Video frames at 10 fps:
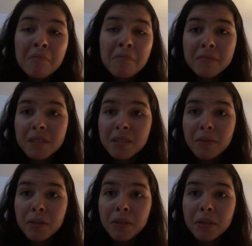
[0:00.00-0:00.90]
it's
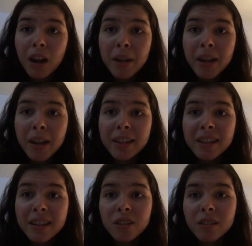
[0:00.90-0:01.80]
never caught my
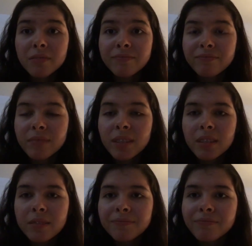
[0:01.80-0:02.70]
attention.
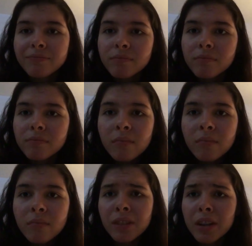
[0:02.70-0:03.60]

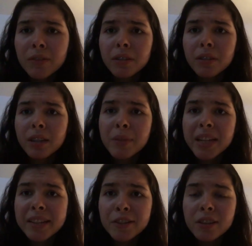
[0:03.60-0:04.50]
I've never been
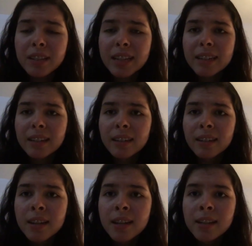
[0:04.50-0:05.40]
into like
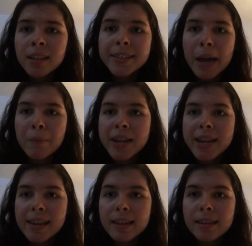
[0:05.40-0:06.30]

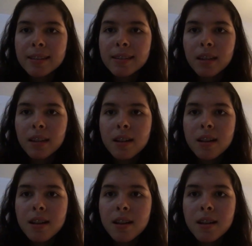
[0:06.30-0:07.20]
Japanese, and
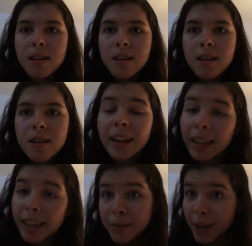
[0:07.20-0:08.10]
I
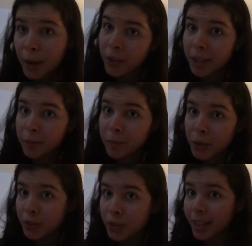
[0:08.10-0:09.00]
like Japanese
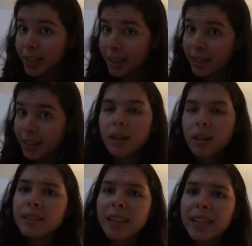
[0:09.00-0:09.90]
music, not
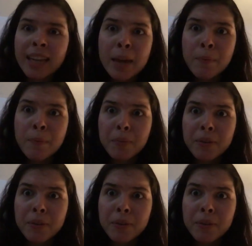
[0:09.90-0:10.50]
like K-pop or